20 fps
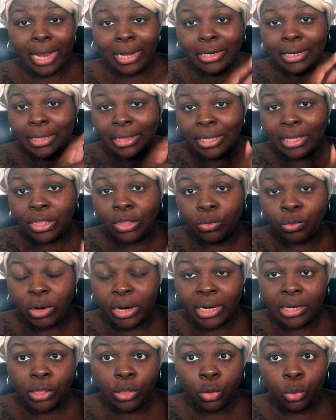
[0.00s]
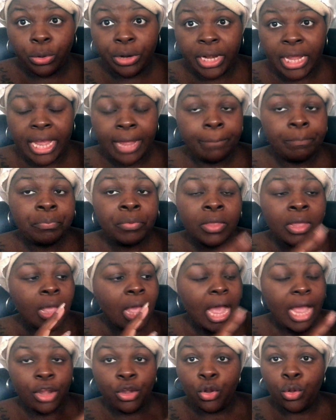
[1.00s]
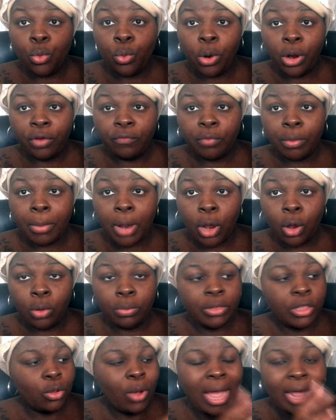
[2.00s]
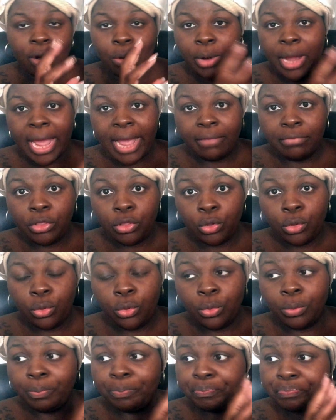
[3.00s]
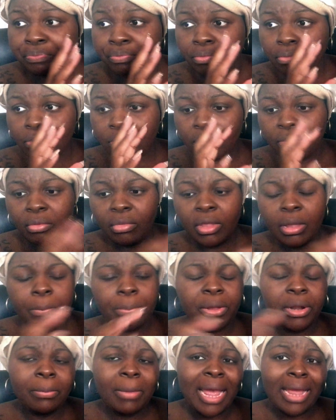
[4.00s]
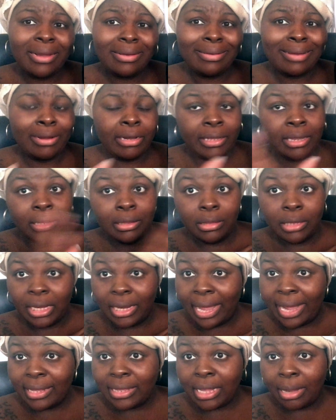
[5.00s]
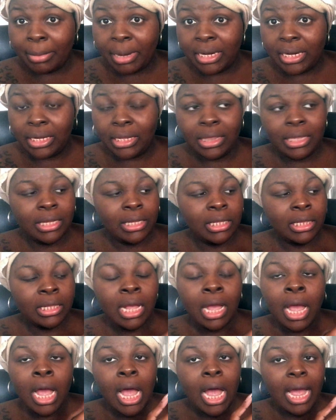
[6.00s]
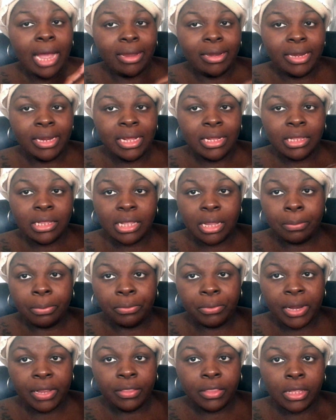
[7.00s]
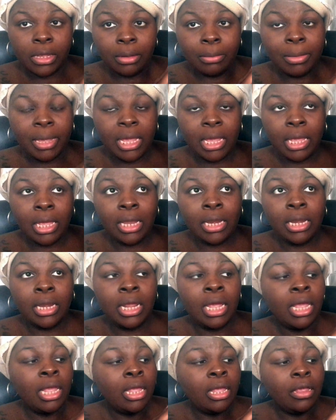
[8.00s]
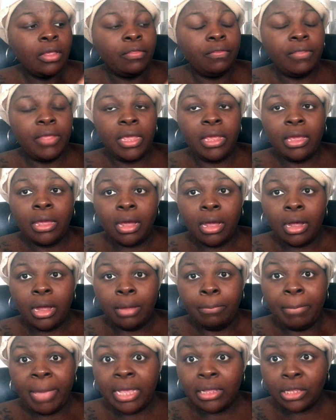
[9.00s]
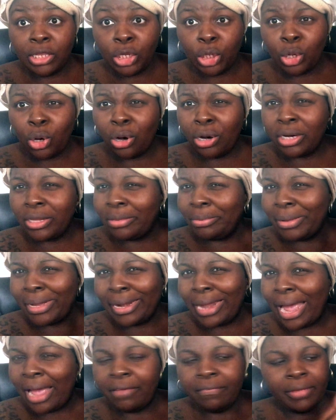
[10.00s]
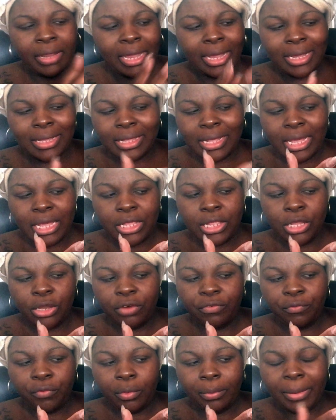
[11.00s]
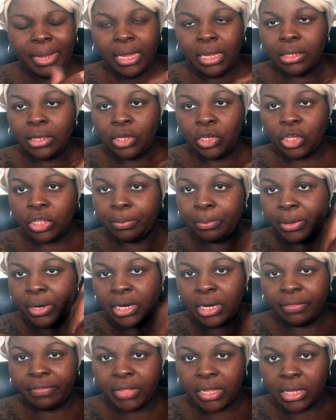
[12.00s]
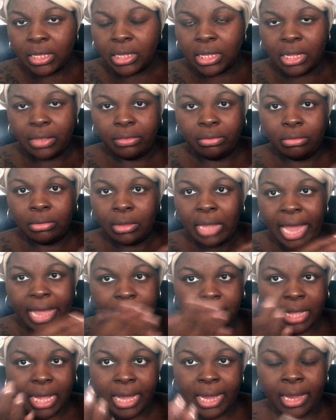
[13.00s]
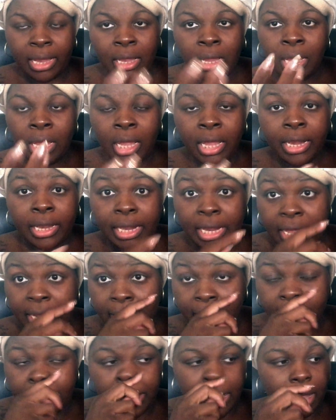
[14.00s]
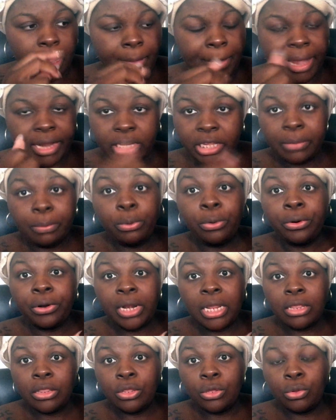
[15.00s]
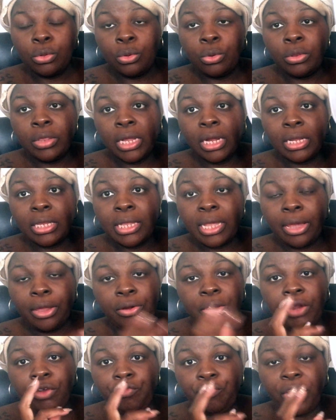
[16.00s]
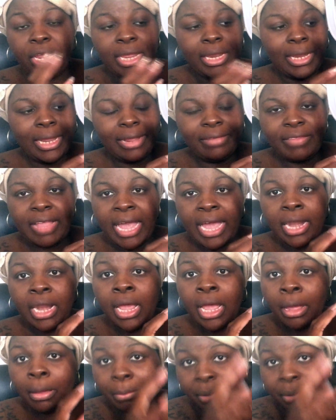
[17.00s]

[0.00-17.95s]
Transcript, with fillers: I just, this is where I store that. I do work from home, so I don't have to put them. I, the, the last time I did this, I did separate them in the um, mason jars, but I feel like it's easier for me to just put it in this. And as I need it, um, I just pour it into the container and drink it like that.